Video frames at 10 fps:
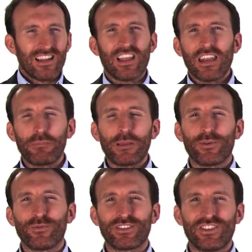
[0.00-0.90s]
A lot of
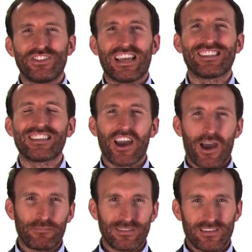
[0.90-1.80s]
people will suggest the
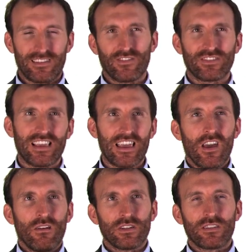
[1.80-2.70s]
opposite. They'll say,
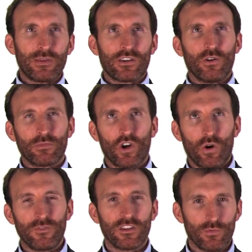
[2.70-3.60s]
well, to become
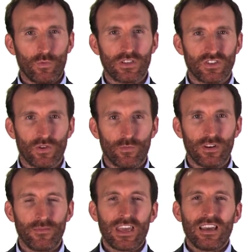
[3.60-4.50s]
comfortable with
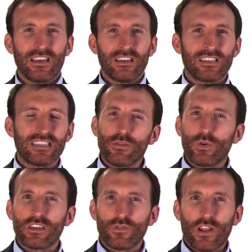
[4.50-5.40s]
someone, see
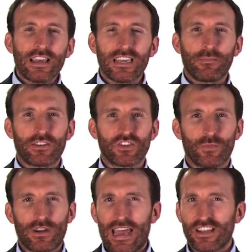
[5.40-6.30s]
what you like about
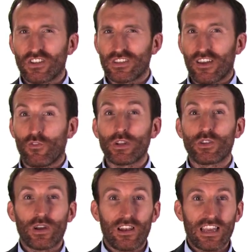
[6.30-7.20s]
someone and ask yourself, what
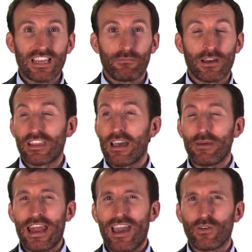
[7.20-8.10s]
do I like about them
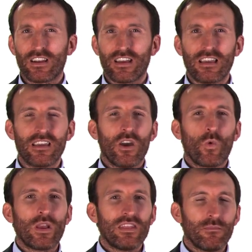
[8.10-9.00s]
and how can I
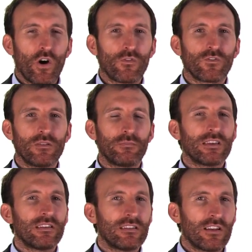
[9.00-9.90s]
win them over and
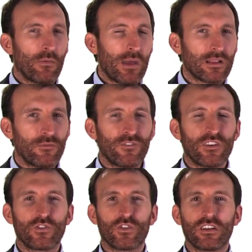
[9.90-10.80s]
be, you know, make them
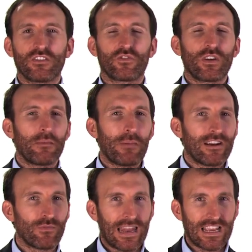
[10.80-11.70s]
feel good and create a
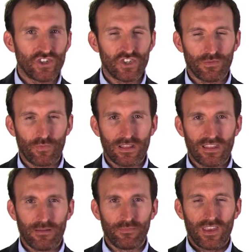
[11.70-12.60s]
better relationship with
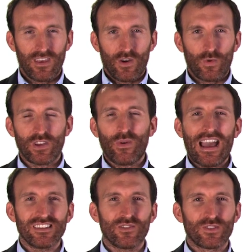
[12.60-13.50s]
them? When you
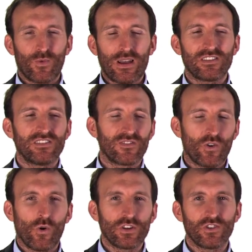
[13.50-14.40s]
ask those questions, of
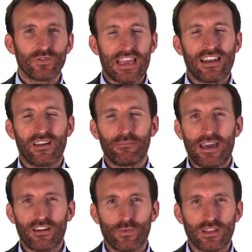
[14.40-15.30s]
course you'll get on
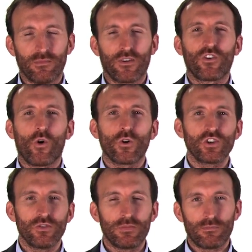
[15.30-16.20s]
better with them. Of
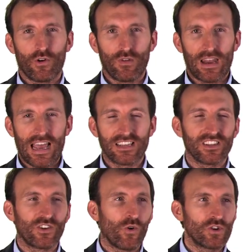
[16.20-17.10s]
course you'll be more relaxed.
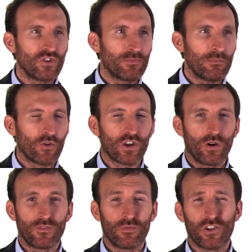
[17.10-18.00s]
Of course you'll be more
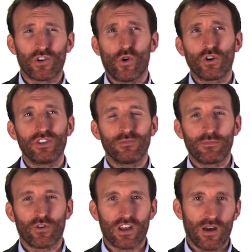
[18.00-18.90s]
comfortable. Of course you'll be
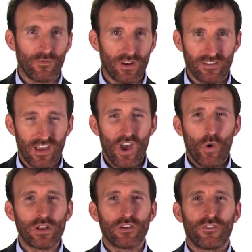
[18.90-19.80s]
more confident
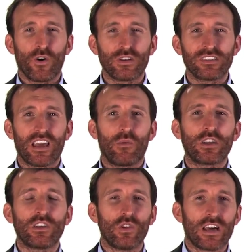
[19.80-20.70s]
when you're focusing on
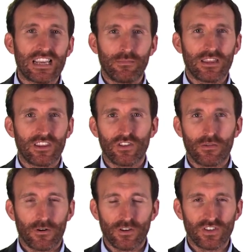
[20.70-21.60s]
what you like about the other
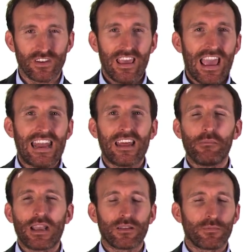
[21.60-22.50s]
person and how to
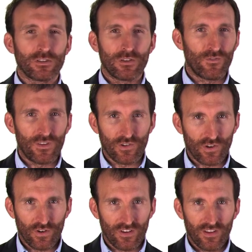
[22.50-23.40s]
make the person feel
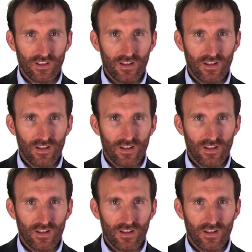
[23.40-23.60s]
good.